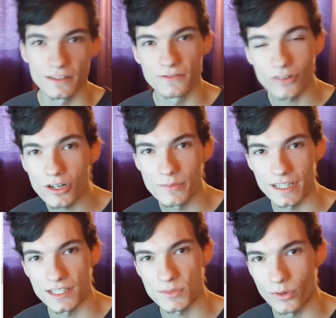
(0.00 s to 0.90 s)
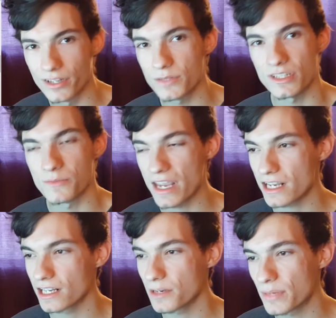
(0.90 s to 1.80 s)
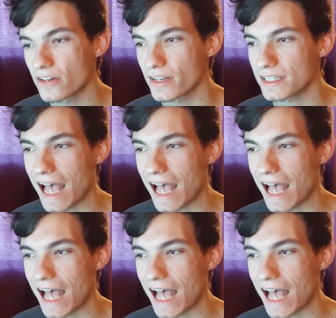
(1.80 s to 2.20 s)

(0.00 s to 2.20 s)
confirmed at this point to be making an appearance